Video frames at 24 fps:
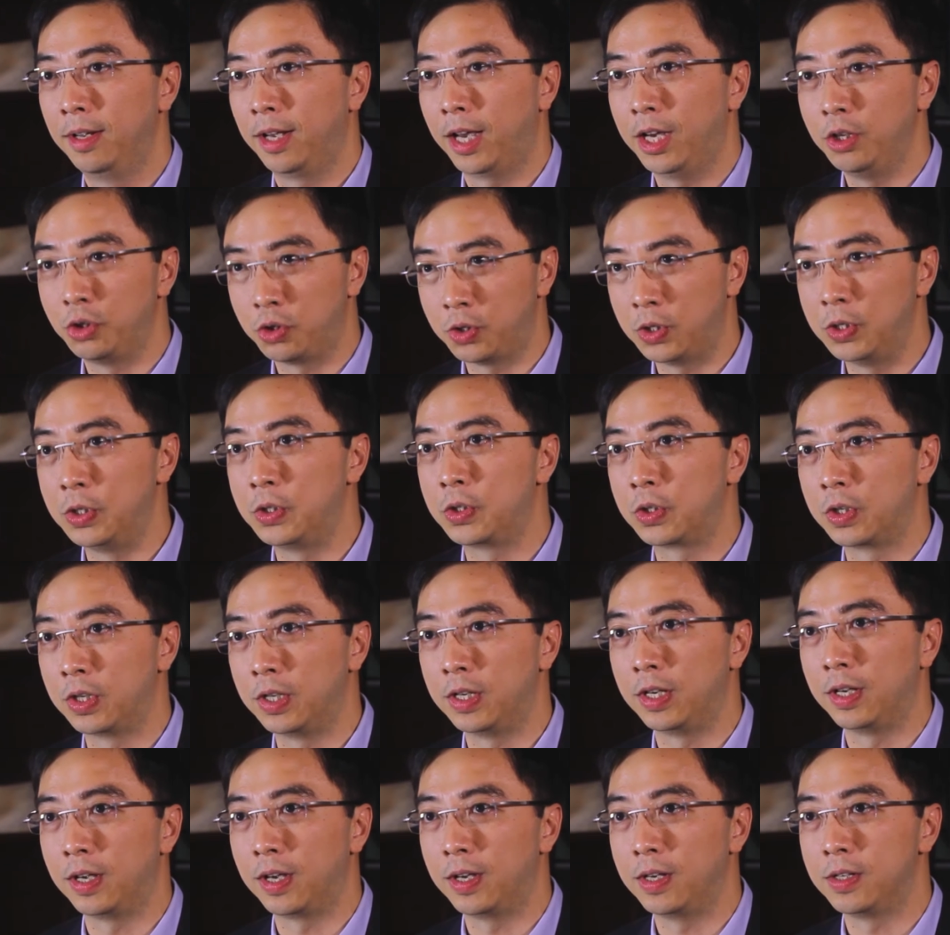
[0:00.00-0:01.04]

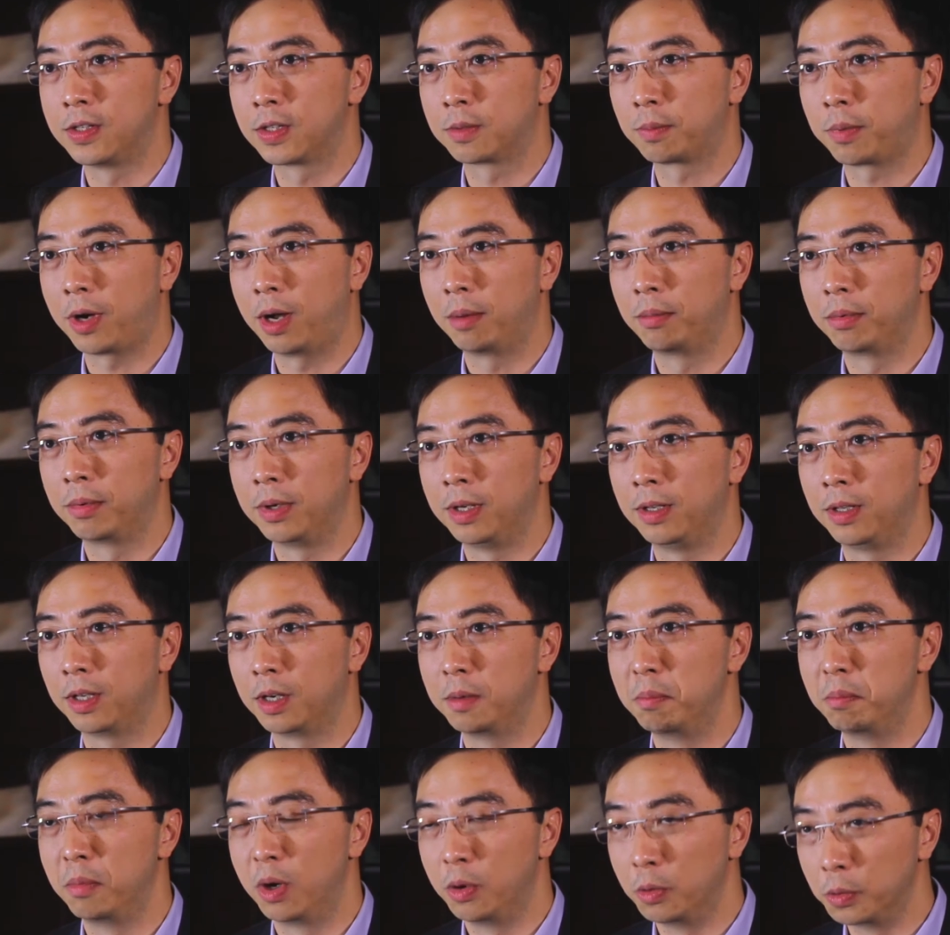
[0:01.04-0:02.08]
HCC is probably the
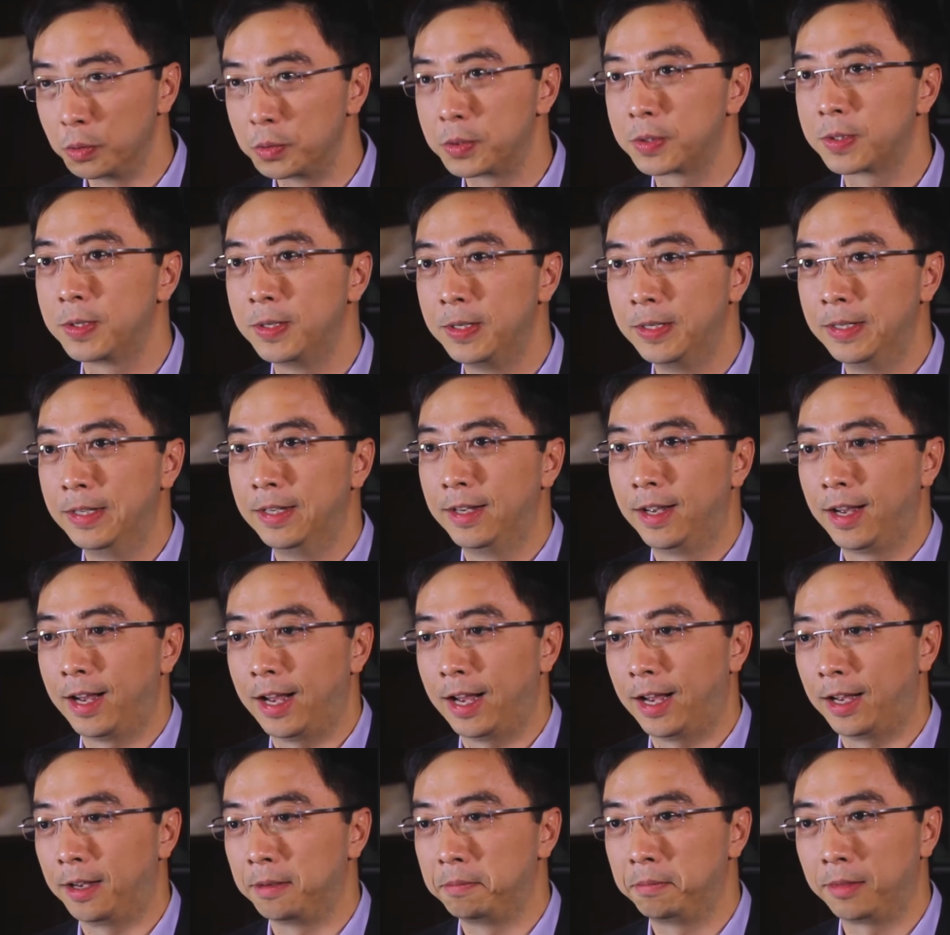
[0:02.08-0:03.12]
most
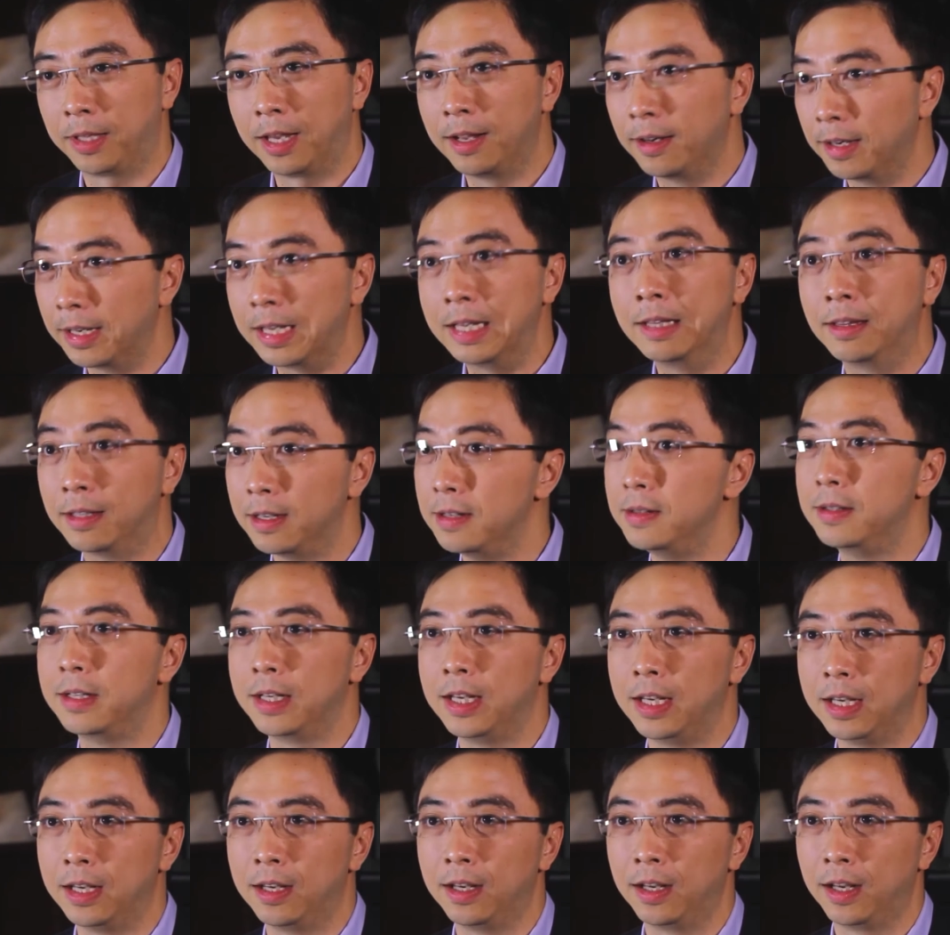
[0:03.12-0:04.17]
deadly
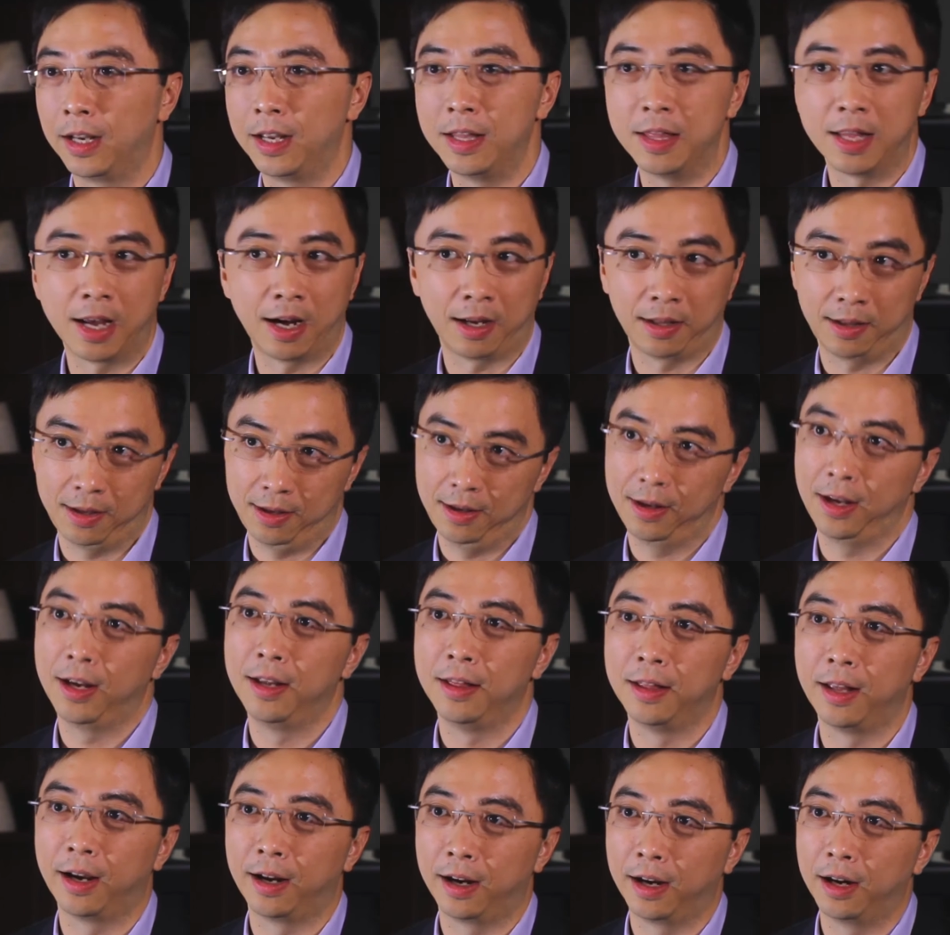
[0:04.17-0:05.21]
disease in
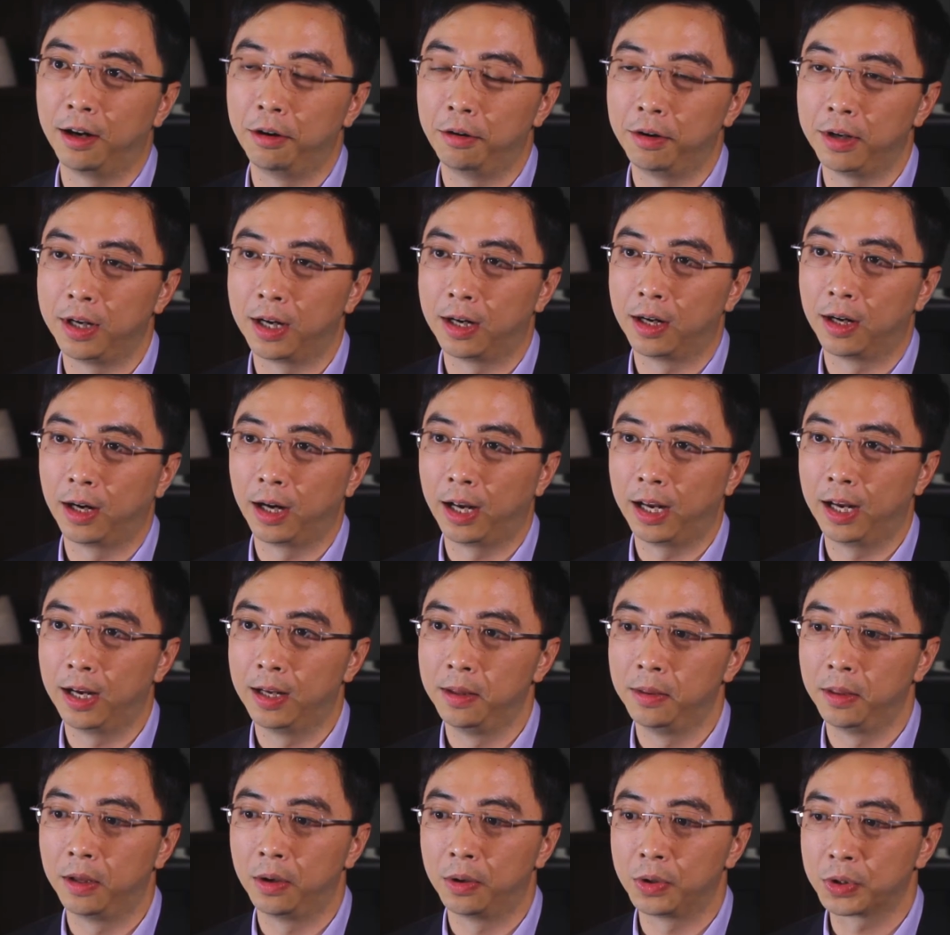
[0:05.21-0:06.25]
that area,
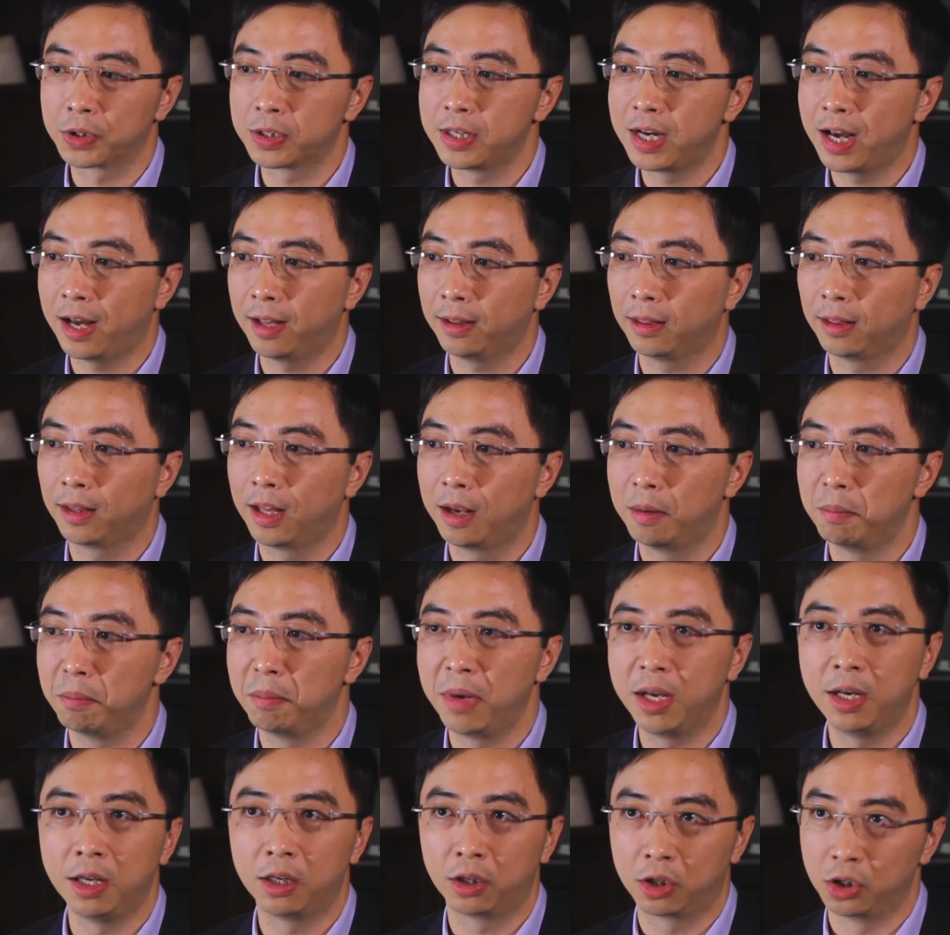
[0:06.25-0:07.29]
and there's not that
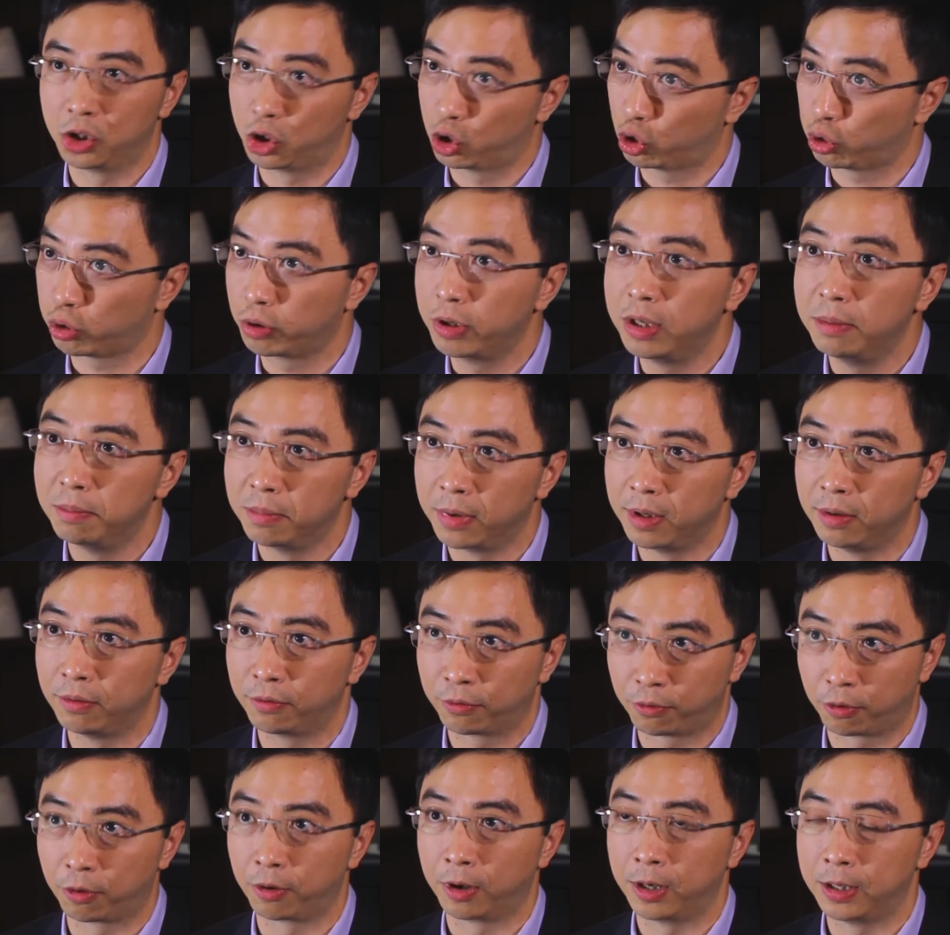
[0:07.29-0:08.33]
many good treatment
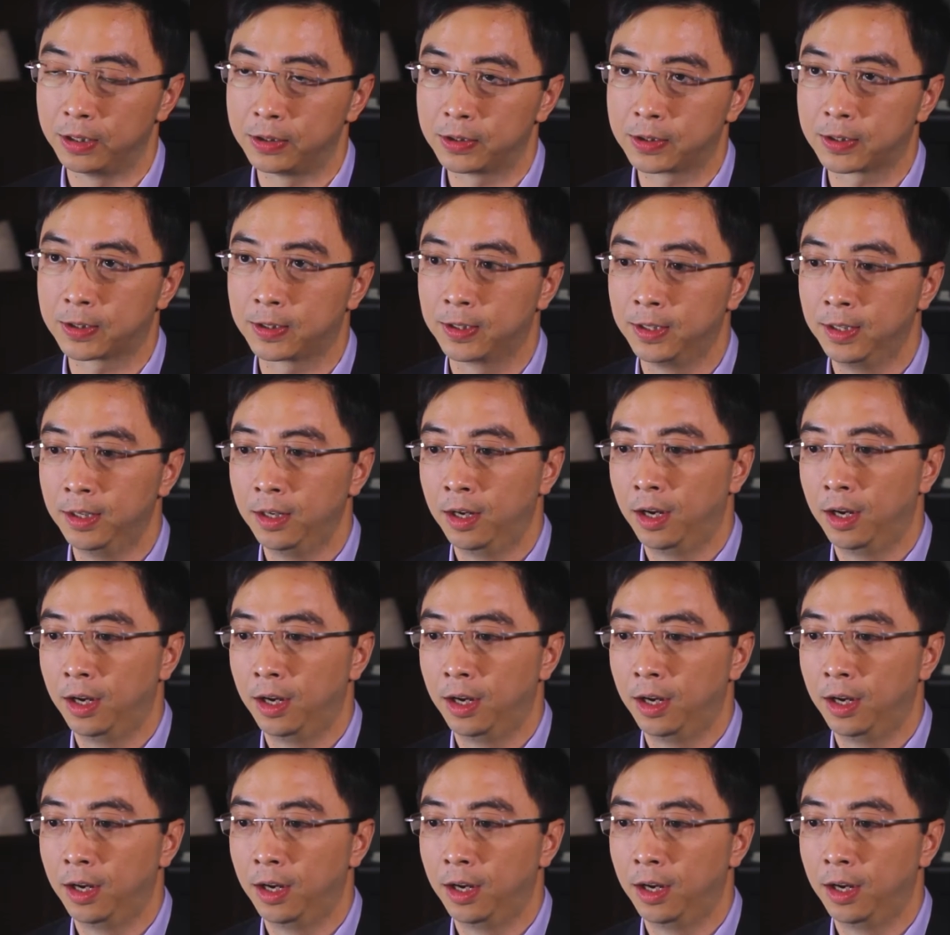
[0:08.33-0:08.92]
for it.